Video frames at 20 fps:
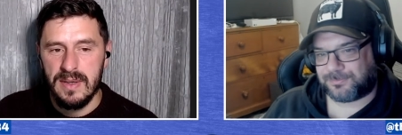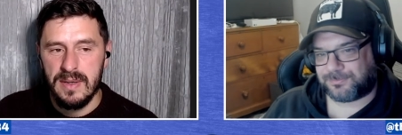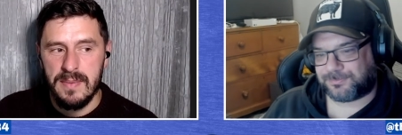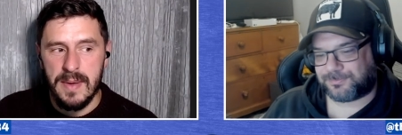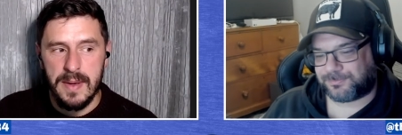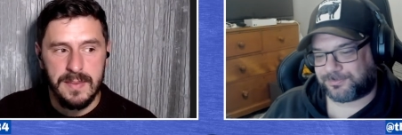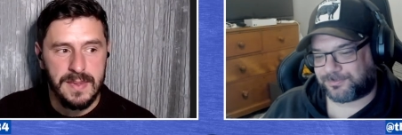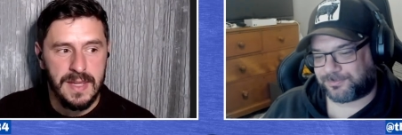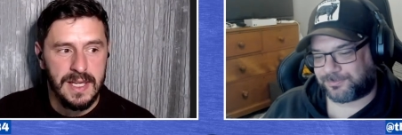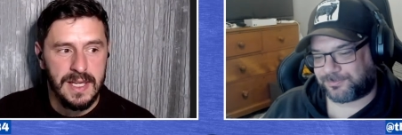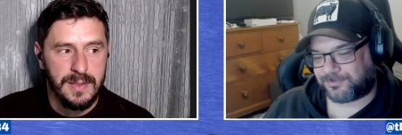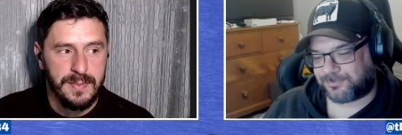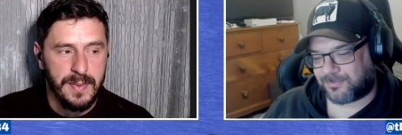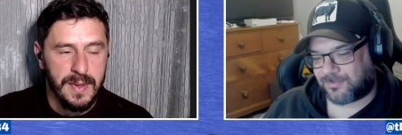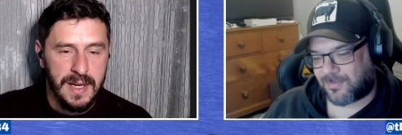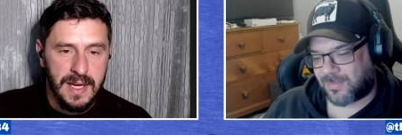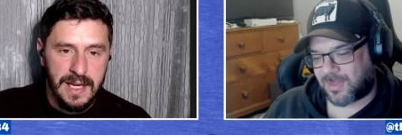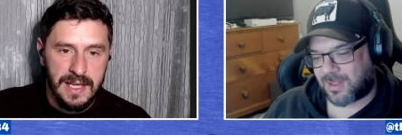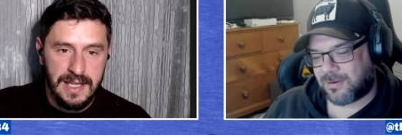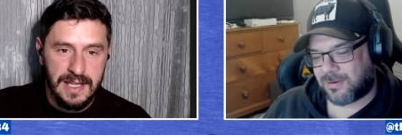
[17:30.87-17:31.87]
Speaker 1: really make mistakes.
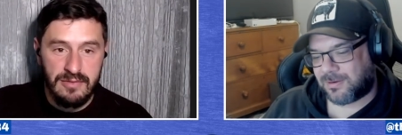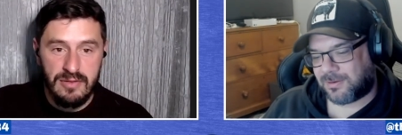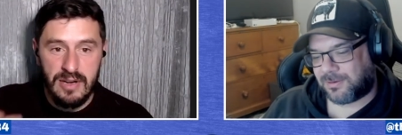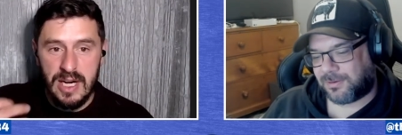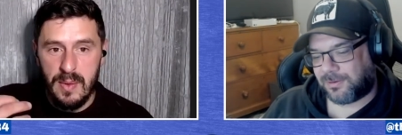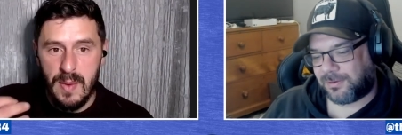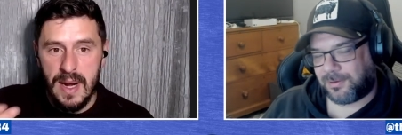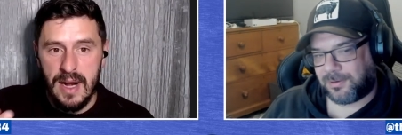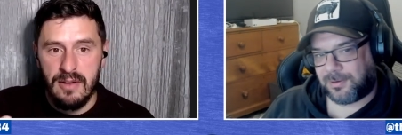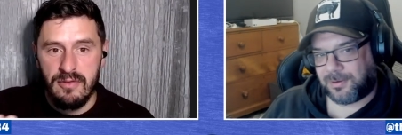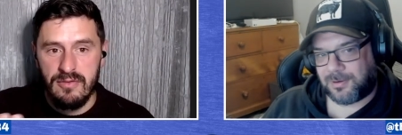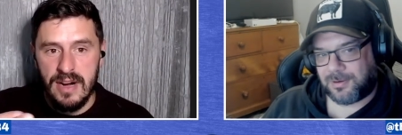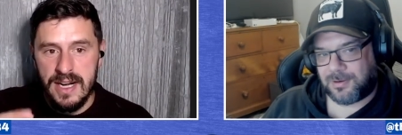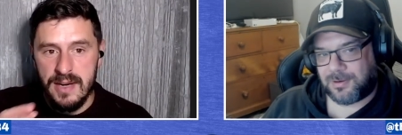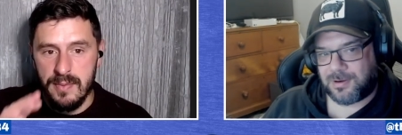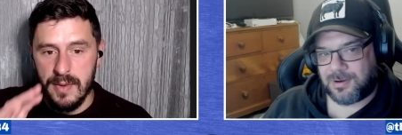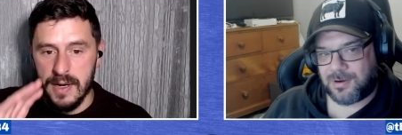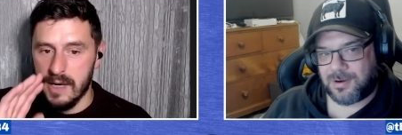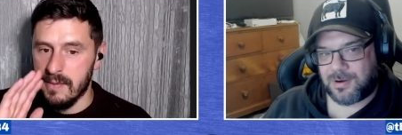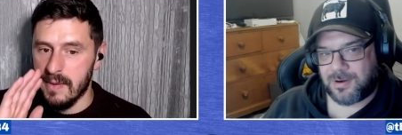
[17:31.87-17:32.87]
Did really well at
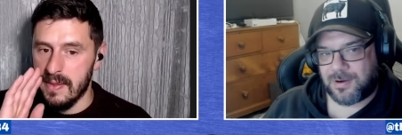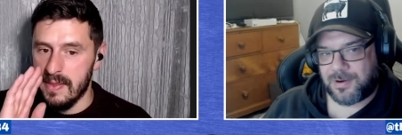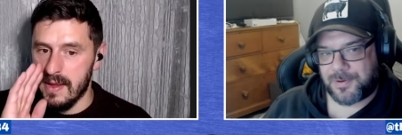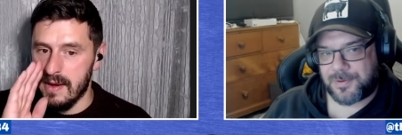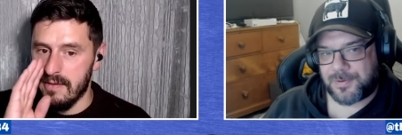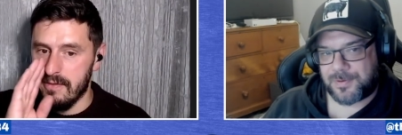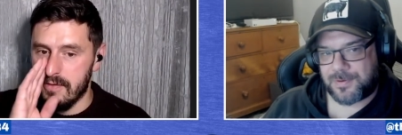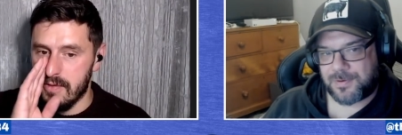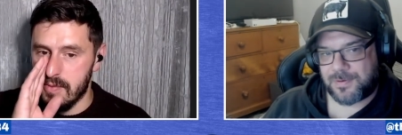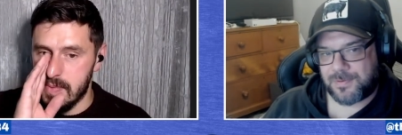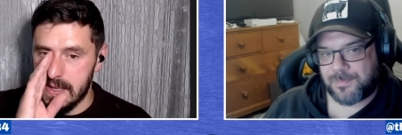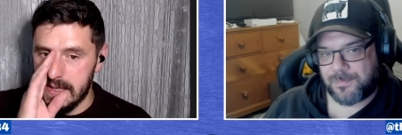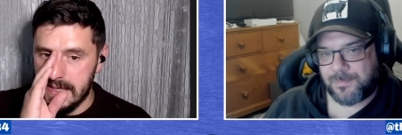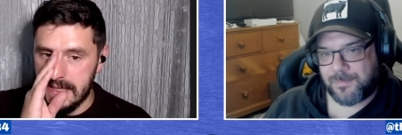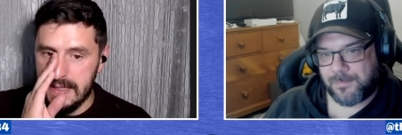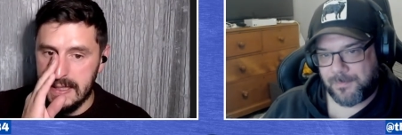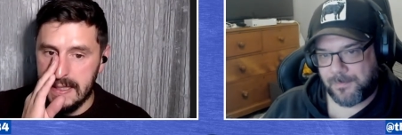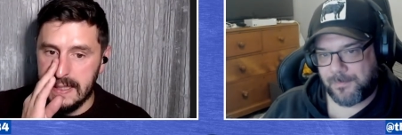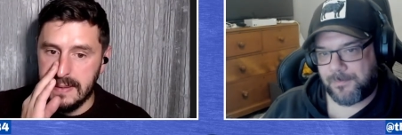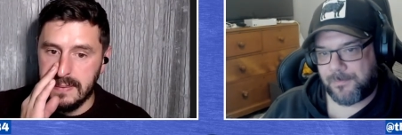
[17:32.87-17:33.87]
Reading when he went there for a bit,
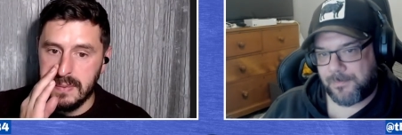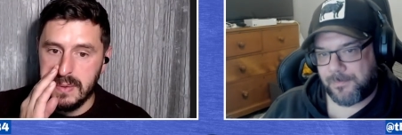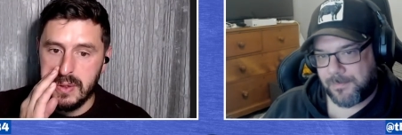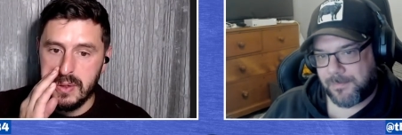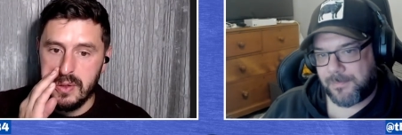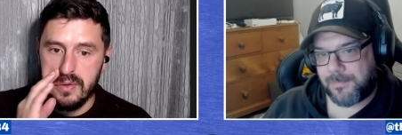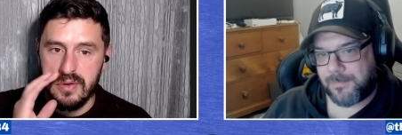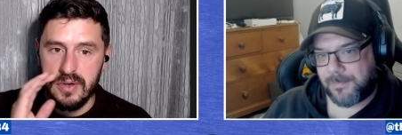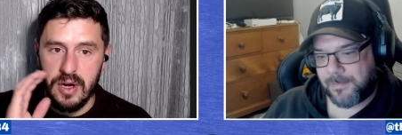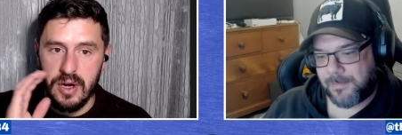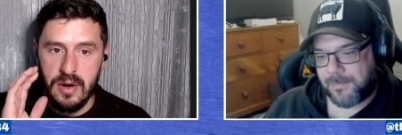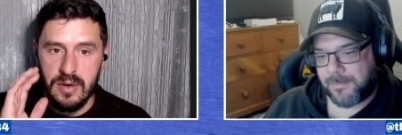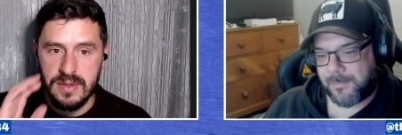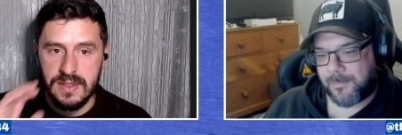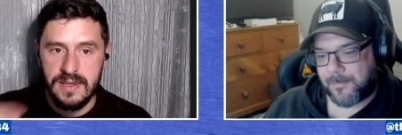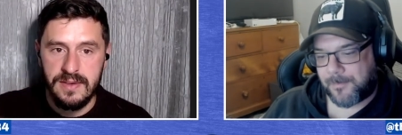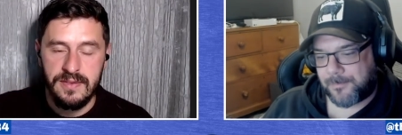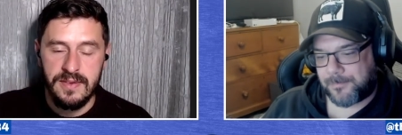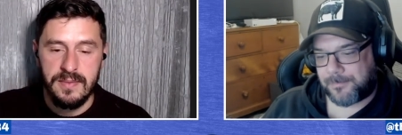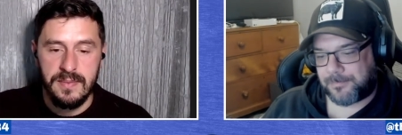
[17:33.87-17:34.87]
didn't he? Scoring goals,
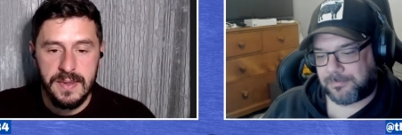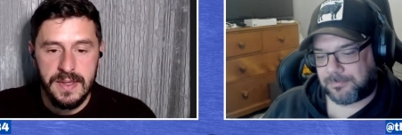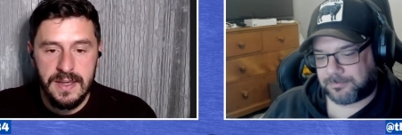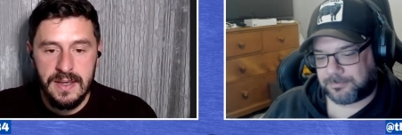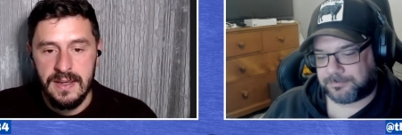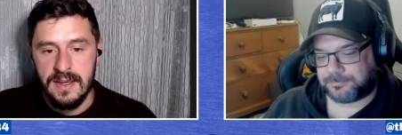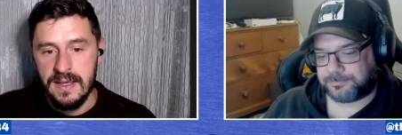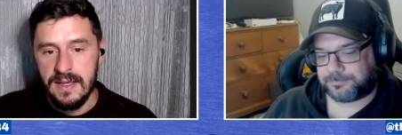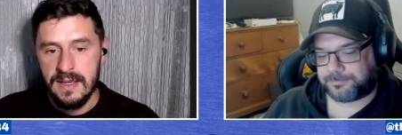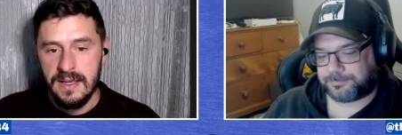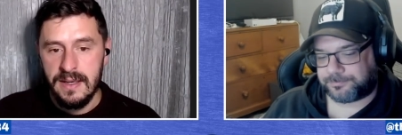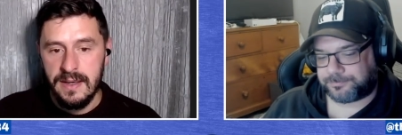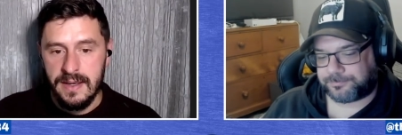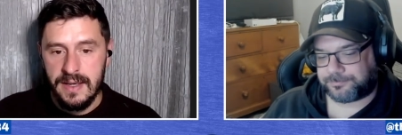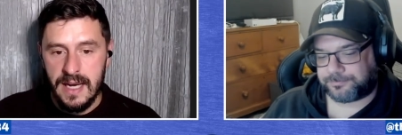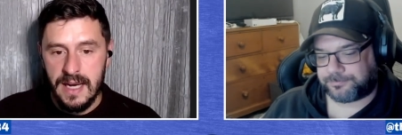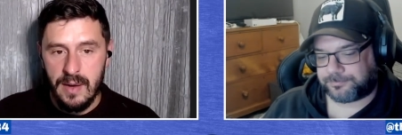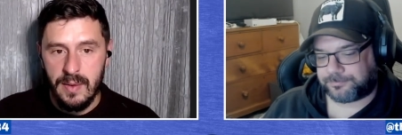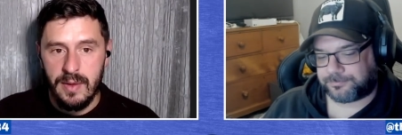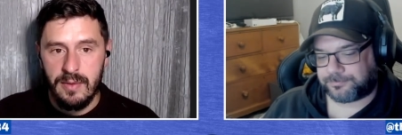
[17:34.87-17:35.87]
nothing. But
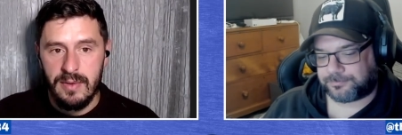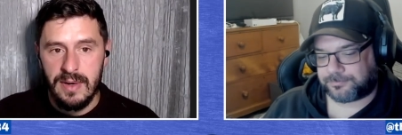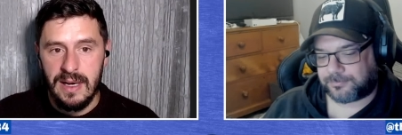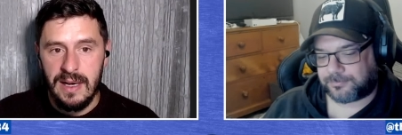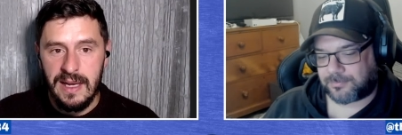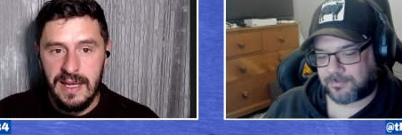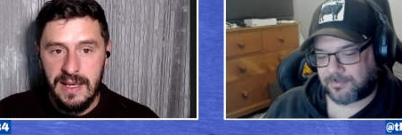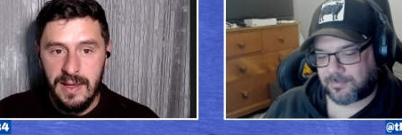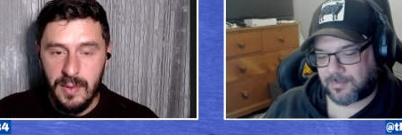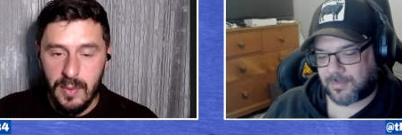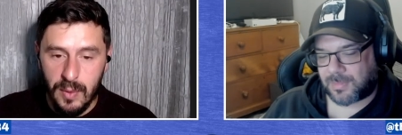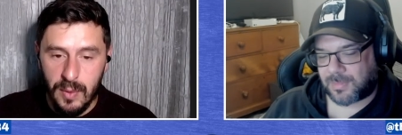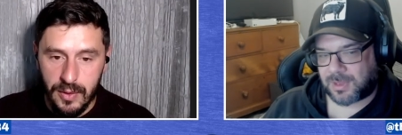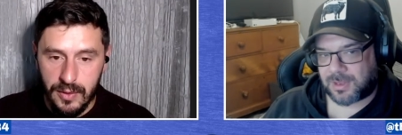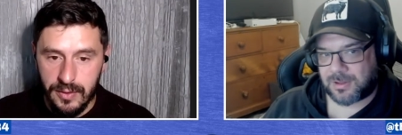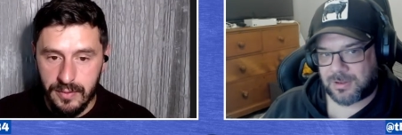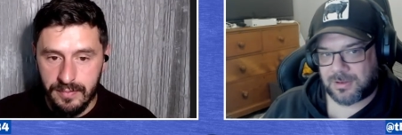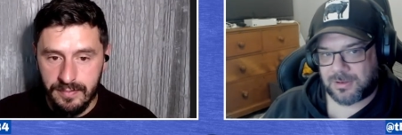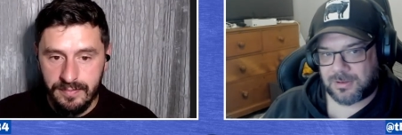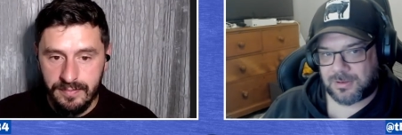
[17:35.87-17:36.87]
now they're in League
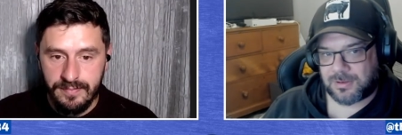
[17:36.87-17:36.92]
One.